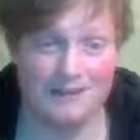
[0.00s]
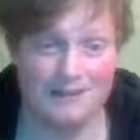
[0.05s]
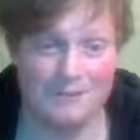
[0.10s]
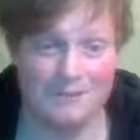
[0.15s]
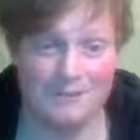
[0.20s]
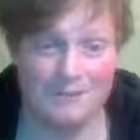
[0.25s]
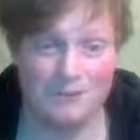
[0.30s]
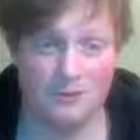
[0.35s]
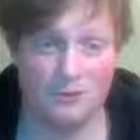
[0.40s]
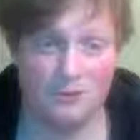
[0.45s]

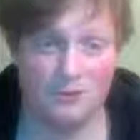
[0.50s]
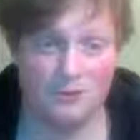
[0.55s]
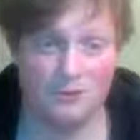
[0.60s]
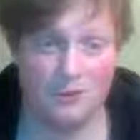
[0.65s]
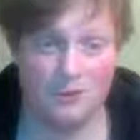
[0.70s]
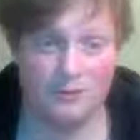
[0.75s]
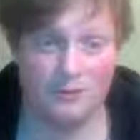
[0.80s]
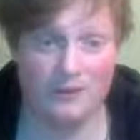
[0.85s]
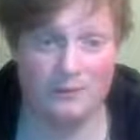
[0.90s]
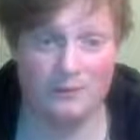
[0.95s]

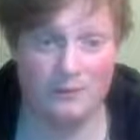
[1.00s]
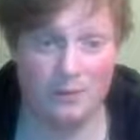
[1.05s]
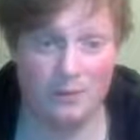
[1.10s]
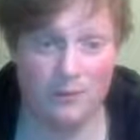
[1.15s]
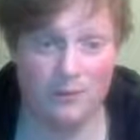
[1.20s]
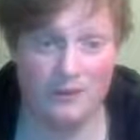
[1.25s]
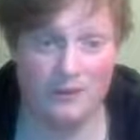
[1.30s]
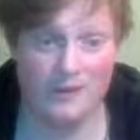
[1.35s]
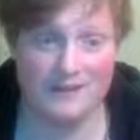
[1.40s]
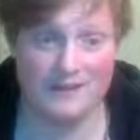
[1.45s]
lonely
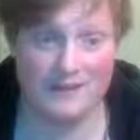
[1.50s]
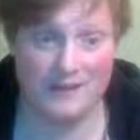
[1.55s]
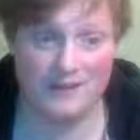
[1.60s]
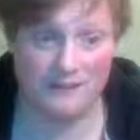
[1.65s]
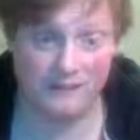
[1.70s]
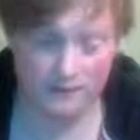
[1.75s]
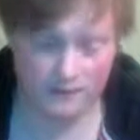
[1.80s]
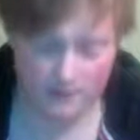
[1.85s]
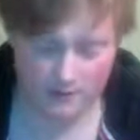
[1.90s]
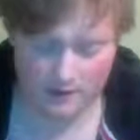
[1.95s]
pawn at
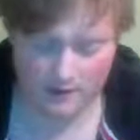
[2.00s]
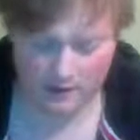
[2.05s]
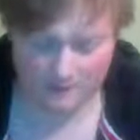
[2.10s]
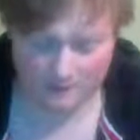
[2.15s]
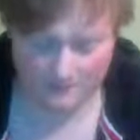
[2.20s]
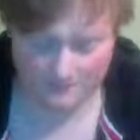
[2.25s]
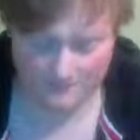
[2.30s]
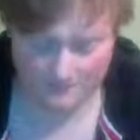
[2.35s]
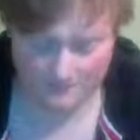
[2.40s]
f5.